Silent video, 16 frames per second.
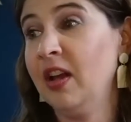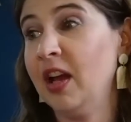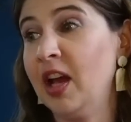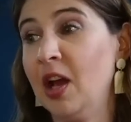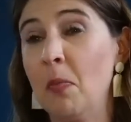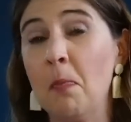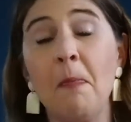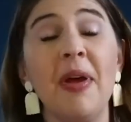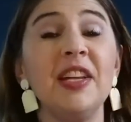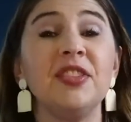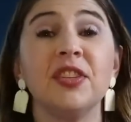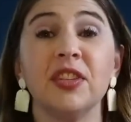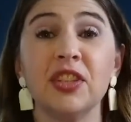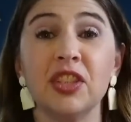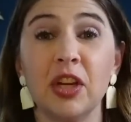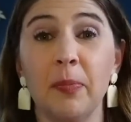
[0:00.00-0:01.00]
uh,
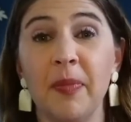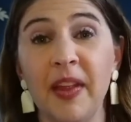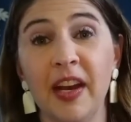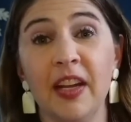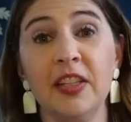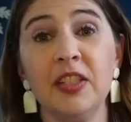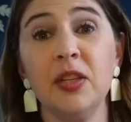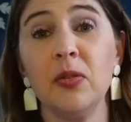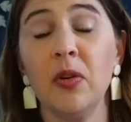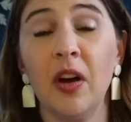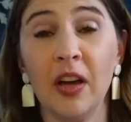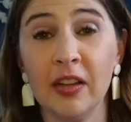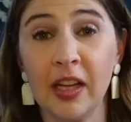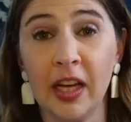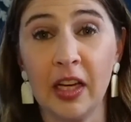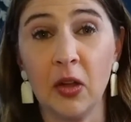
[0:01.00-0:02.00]
mentorship that I do
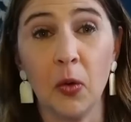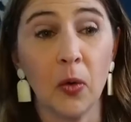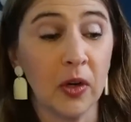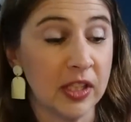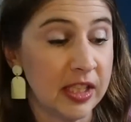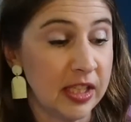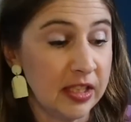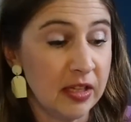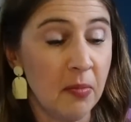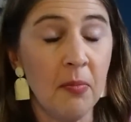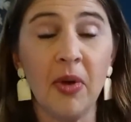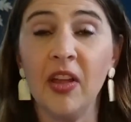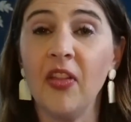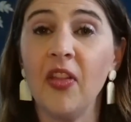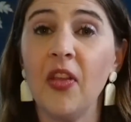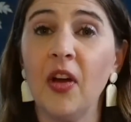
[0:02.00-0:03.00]
online course, it's a
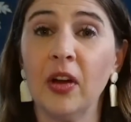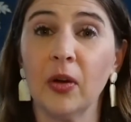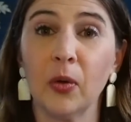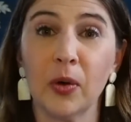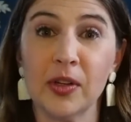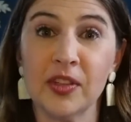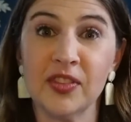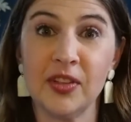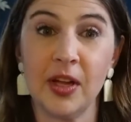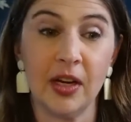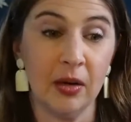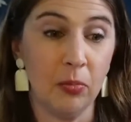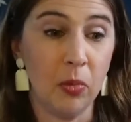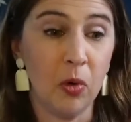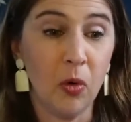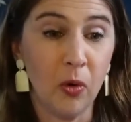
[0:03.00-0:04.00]
month long course that I
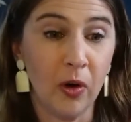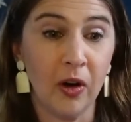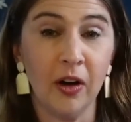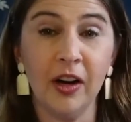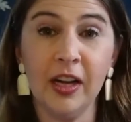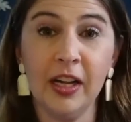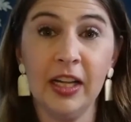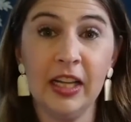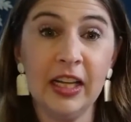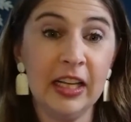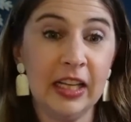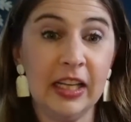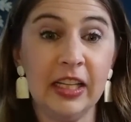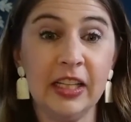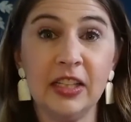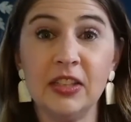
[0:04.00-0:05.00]
pour
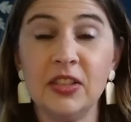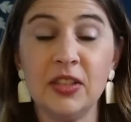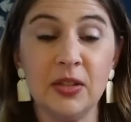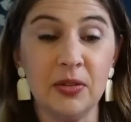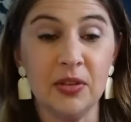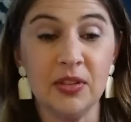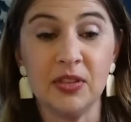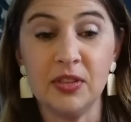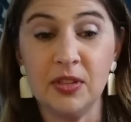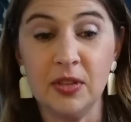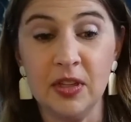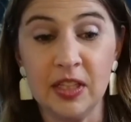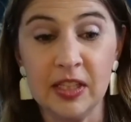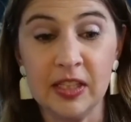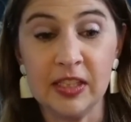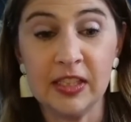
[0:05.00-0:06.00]
into the
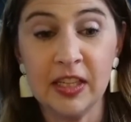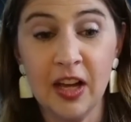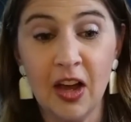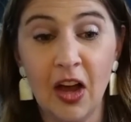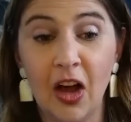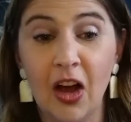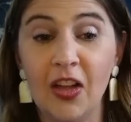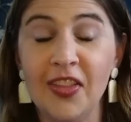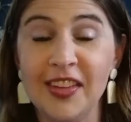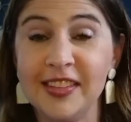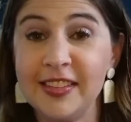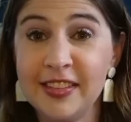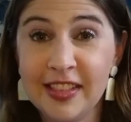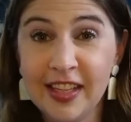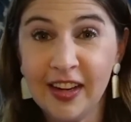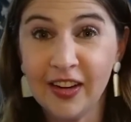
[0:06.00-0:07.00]
students on the
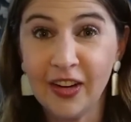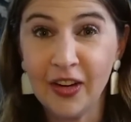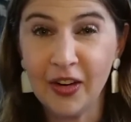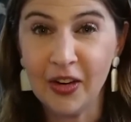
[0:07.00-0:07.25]
seer